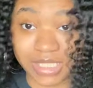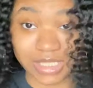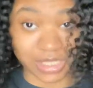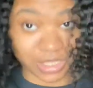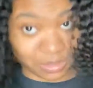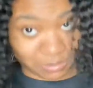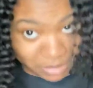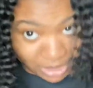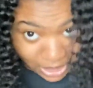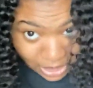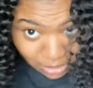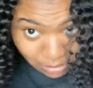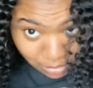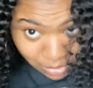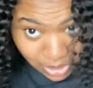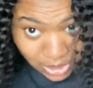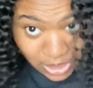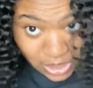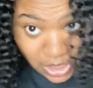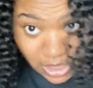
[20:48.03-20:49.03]
the
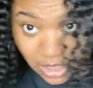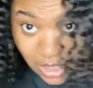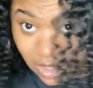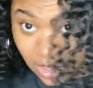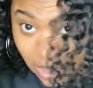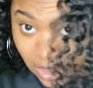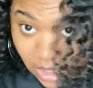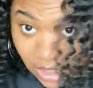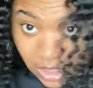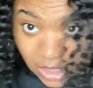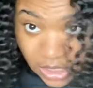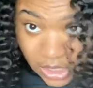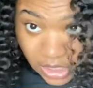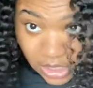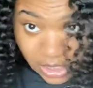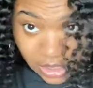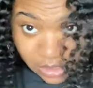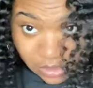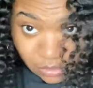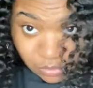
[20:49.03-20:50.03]
baby
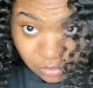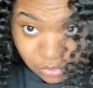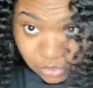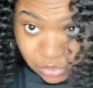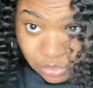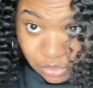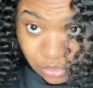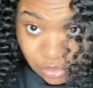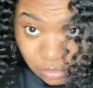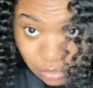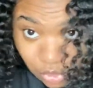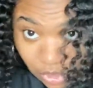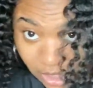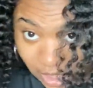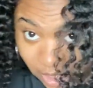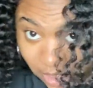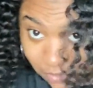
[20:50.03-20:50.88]
in the room or at a